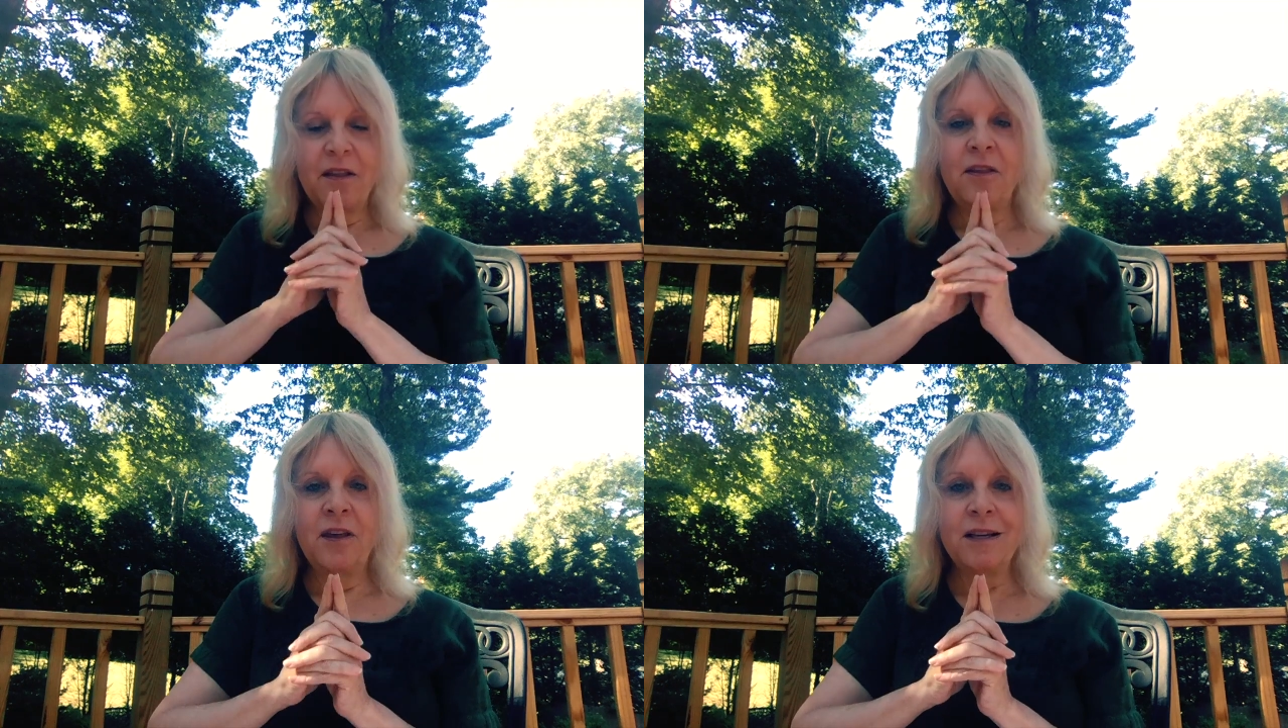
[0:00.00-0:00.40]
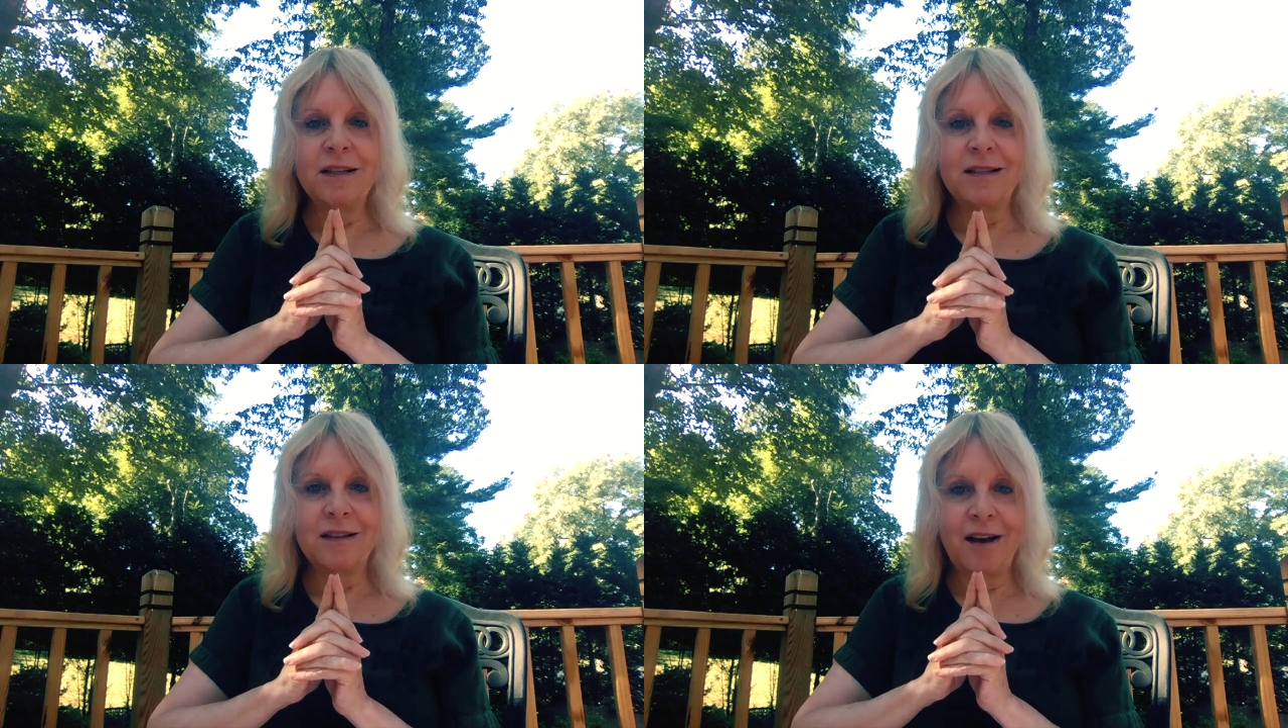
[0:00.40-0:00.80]

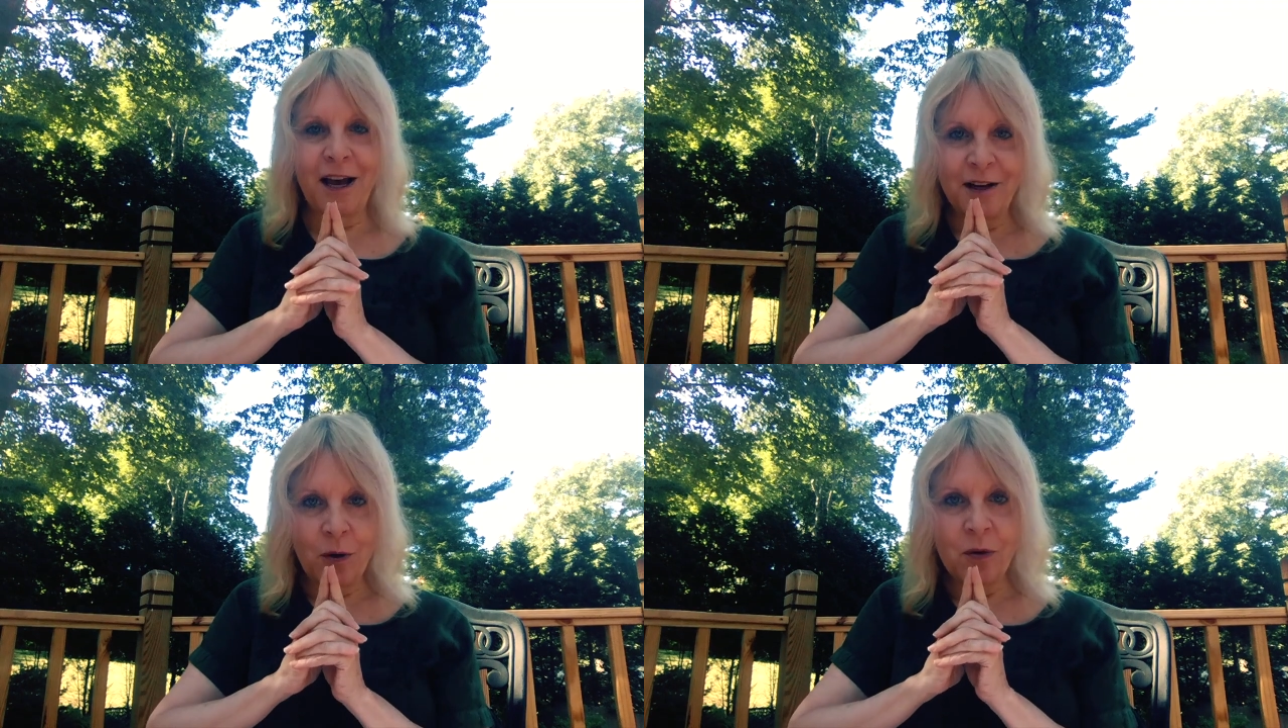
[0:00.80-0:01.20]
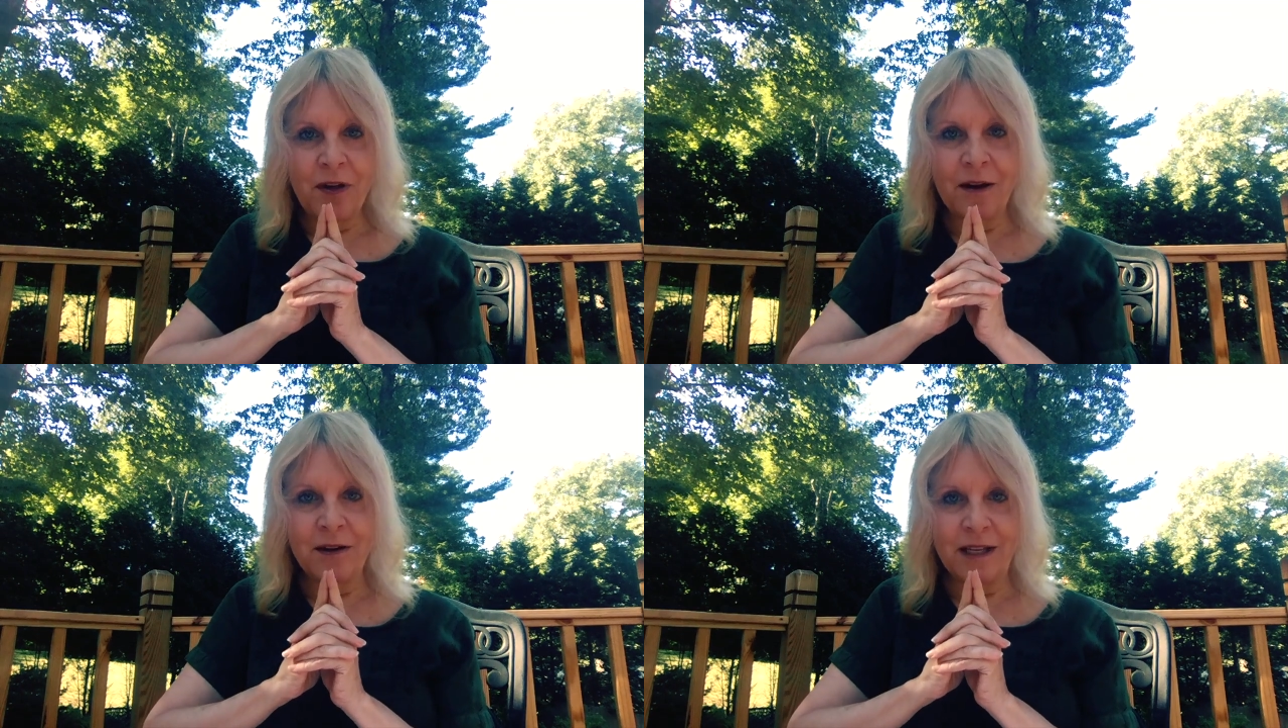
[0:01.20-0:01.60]
This I know
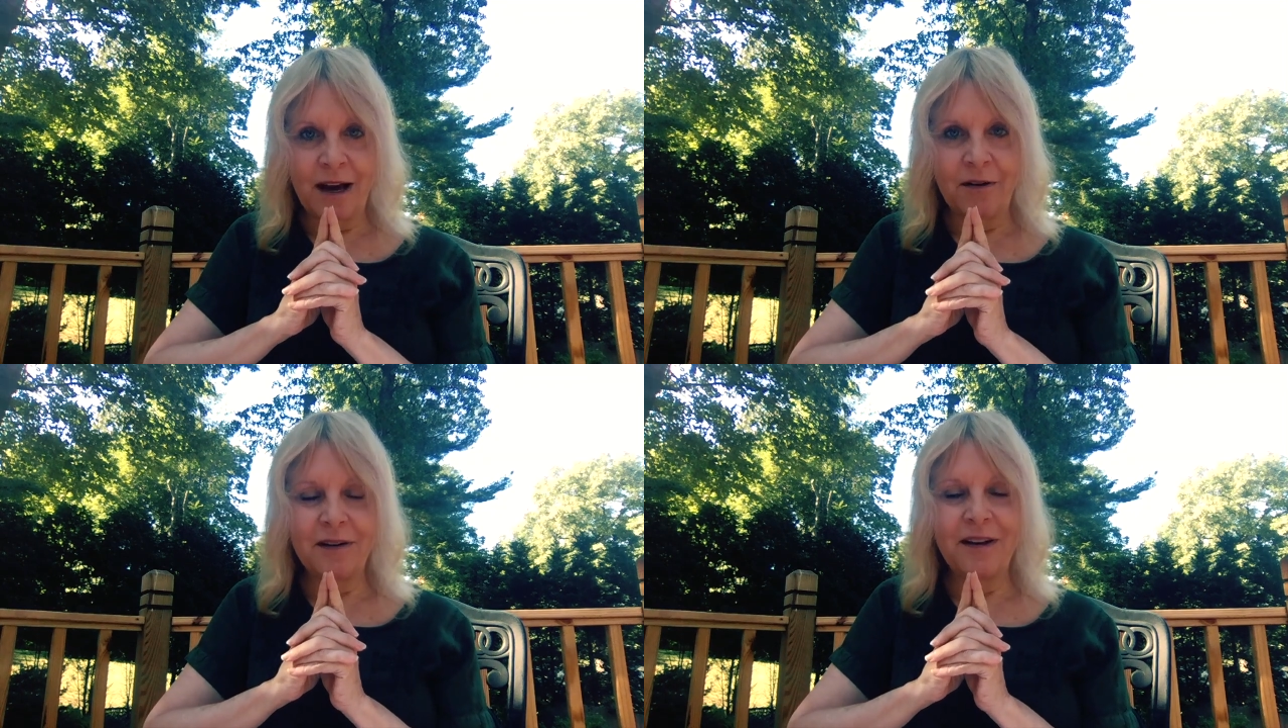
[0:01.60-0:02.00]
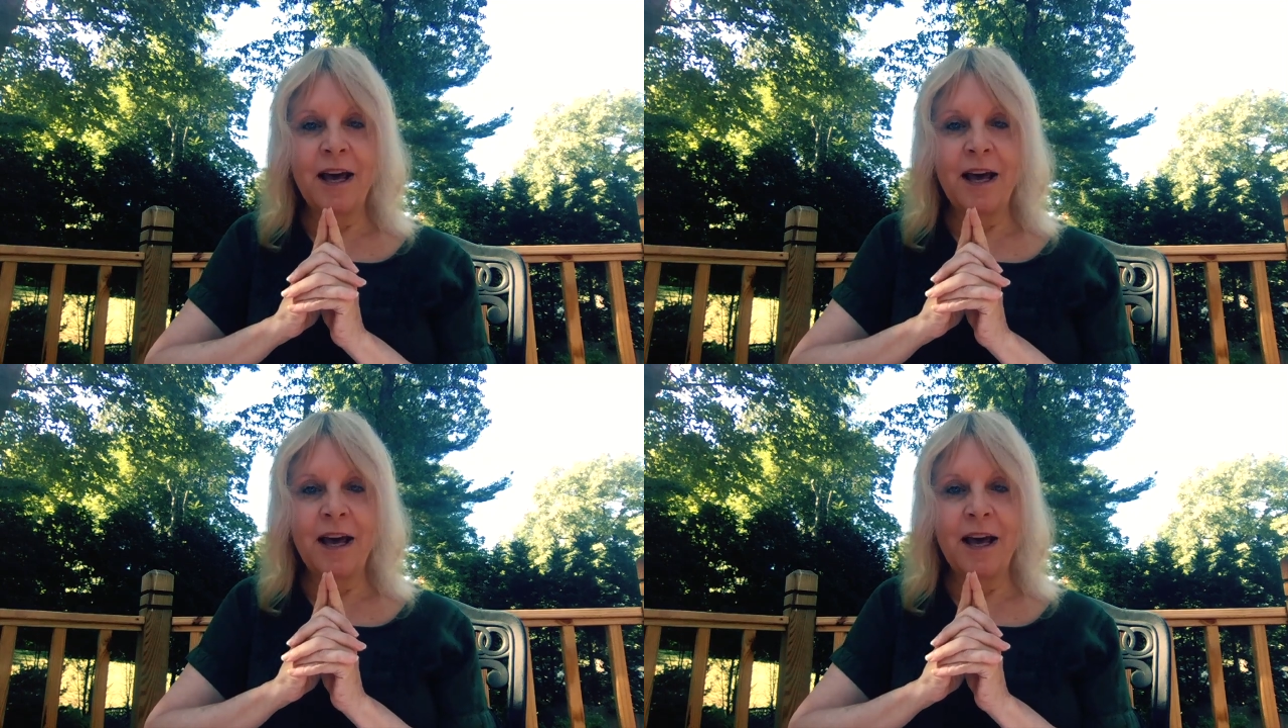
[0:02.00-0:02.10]
without a doubt,